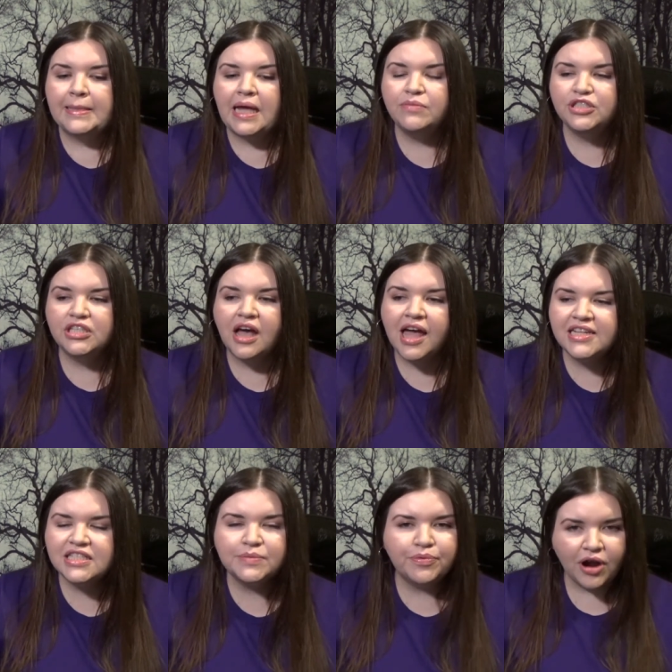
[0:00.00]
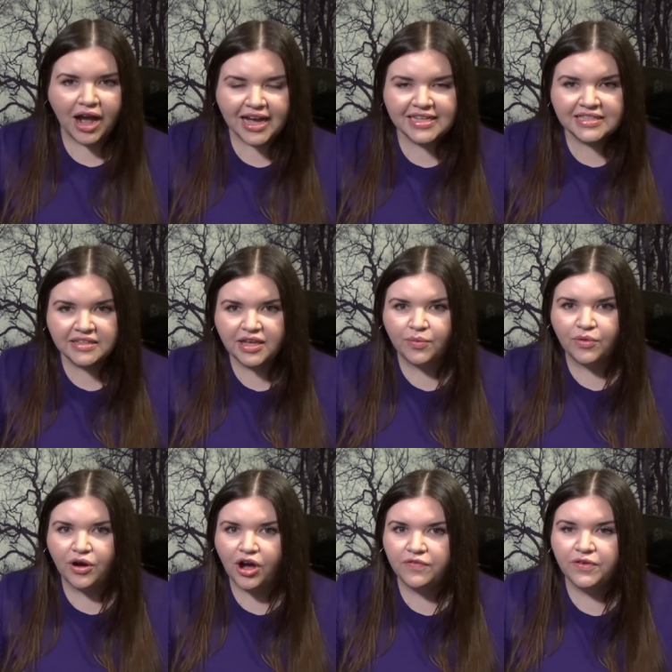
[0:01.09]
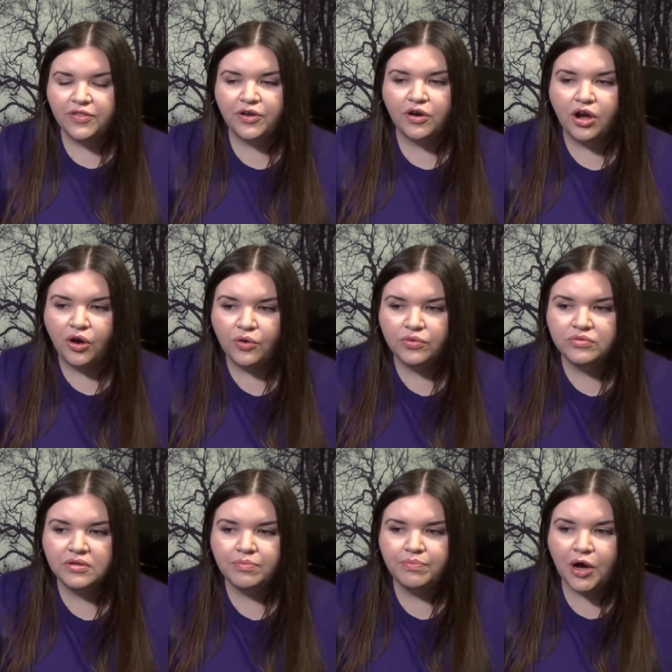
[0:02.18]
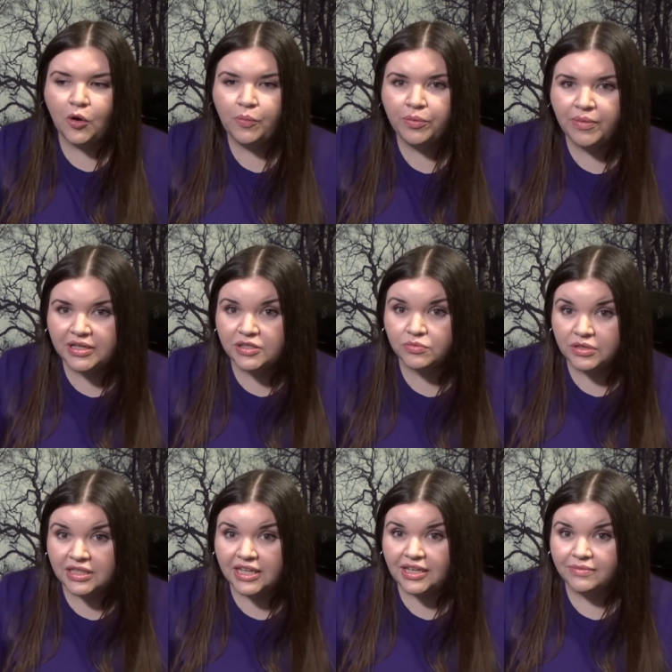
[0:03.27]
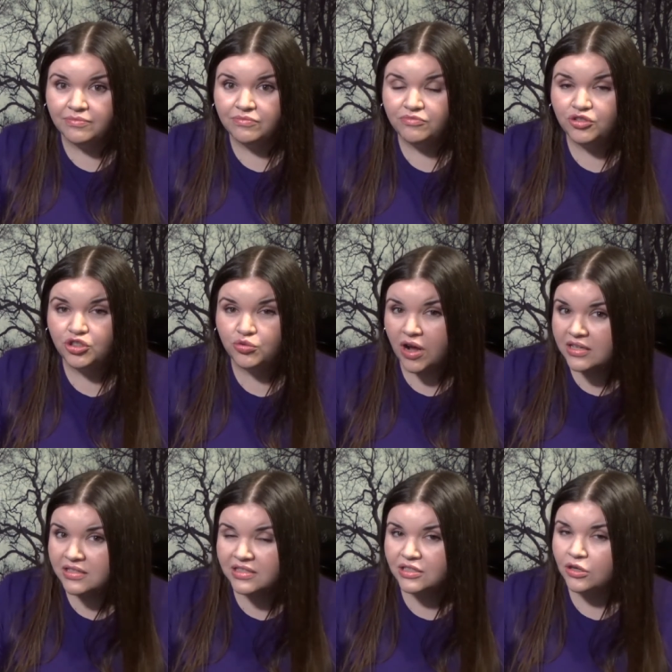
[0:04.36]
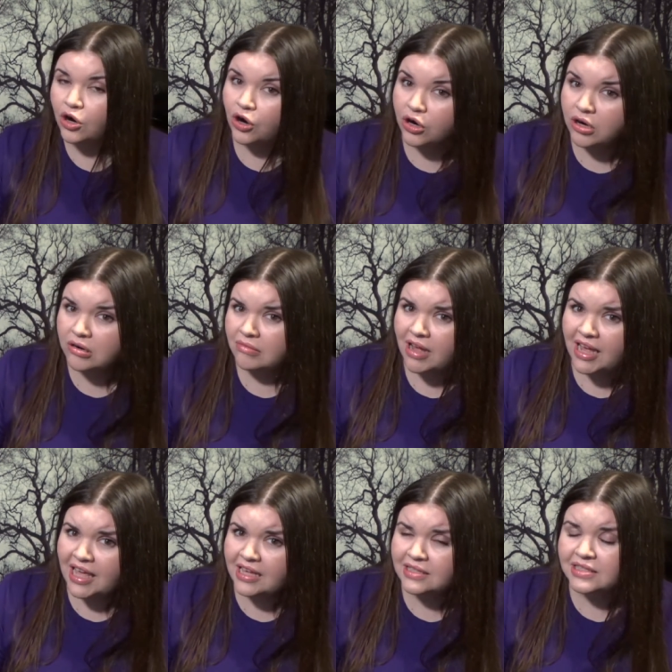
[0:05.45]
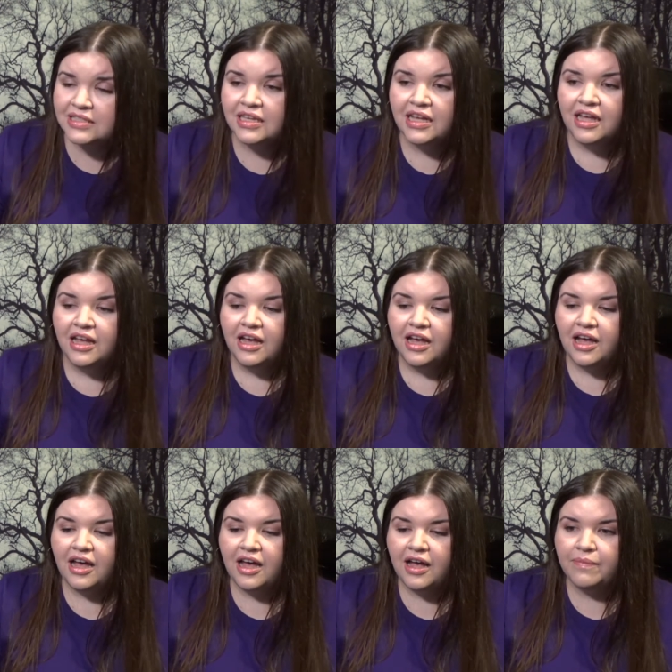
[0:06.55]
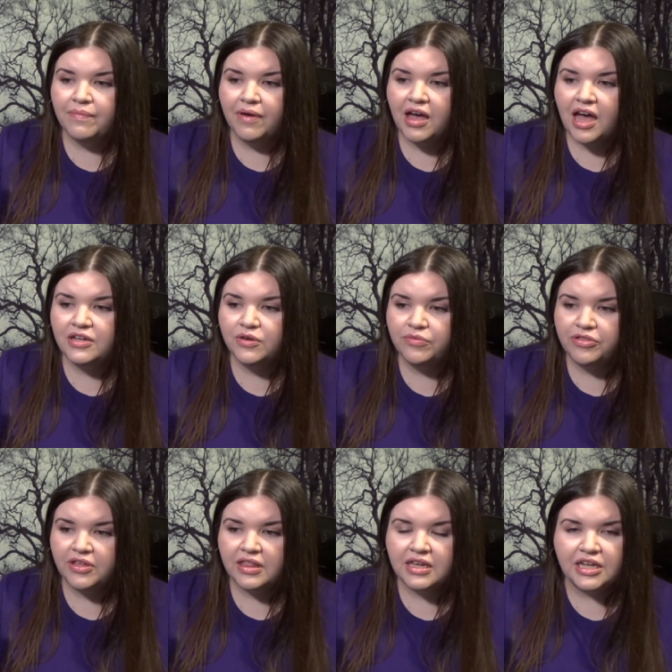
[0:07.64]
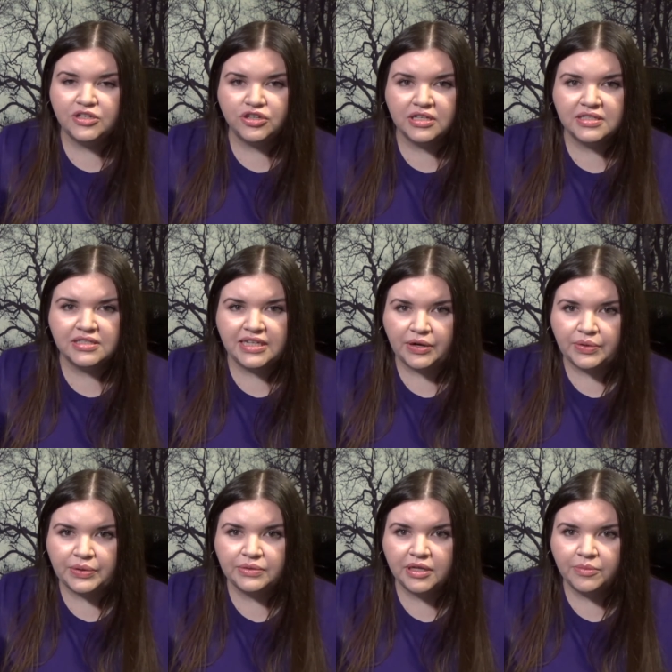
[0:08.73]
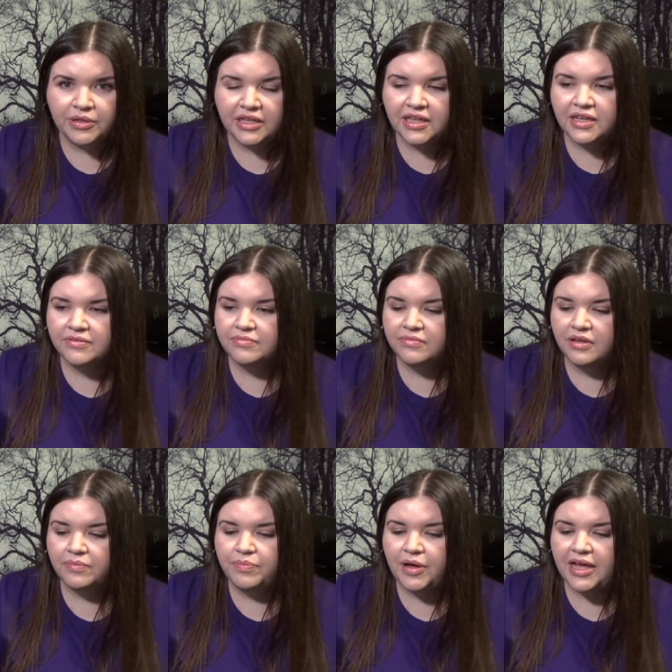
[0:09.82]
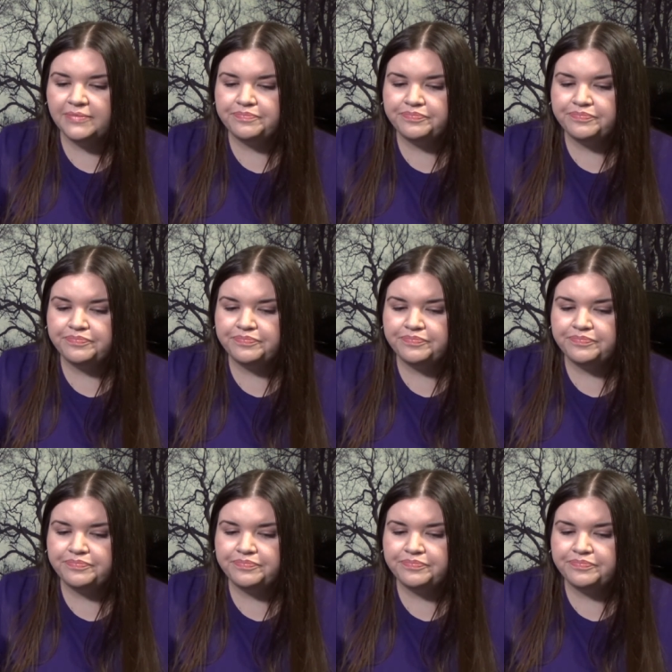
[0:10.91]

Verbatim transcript: I was kind of surprised that they were off on their own. Pope must really trust her, I guess. Um, I don't think that he trusts Daryl completely, but